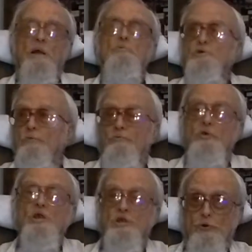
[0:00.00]
Well, it was a
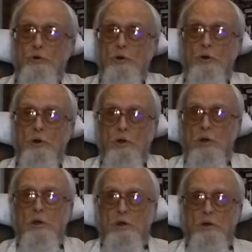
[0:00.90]
freezer,
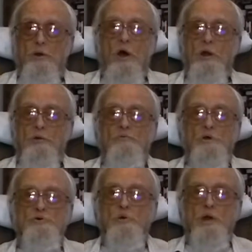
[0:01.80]
not a
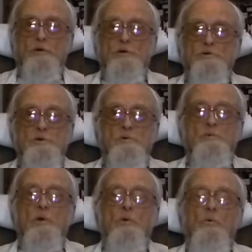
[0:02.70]
refrigerator. It was a
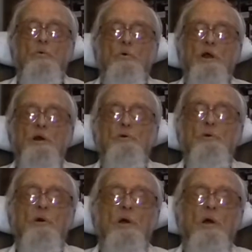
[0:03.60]

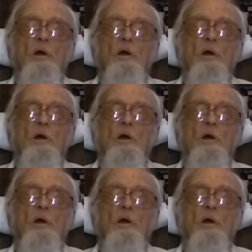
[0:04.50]
regular